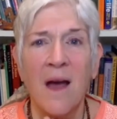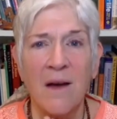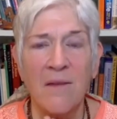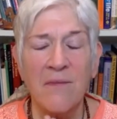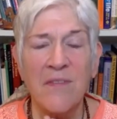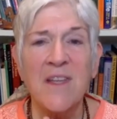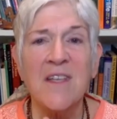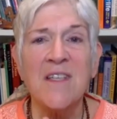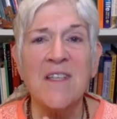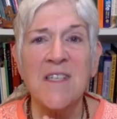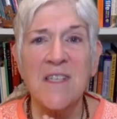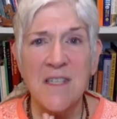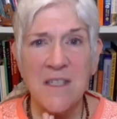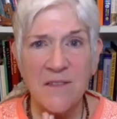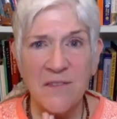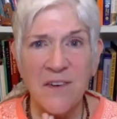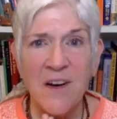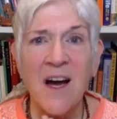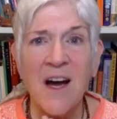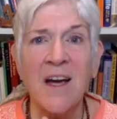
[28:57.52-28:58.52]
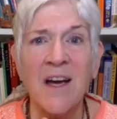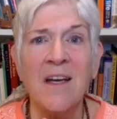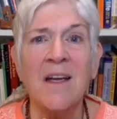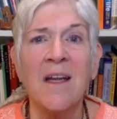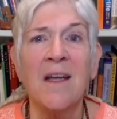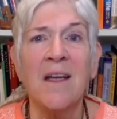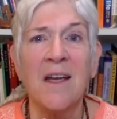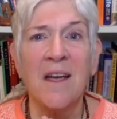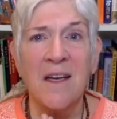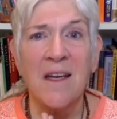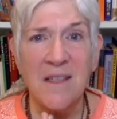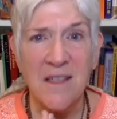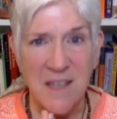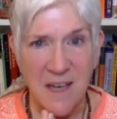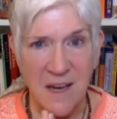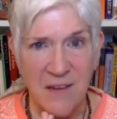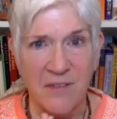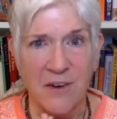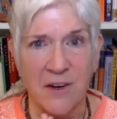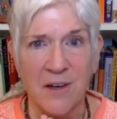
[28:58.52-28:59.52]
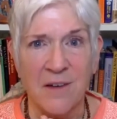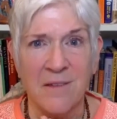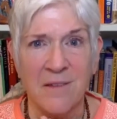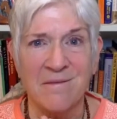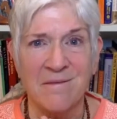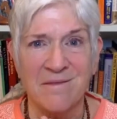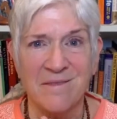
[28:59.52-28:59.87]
of this divine endeavor.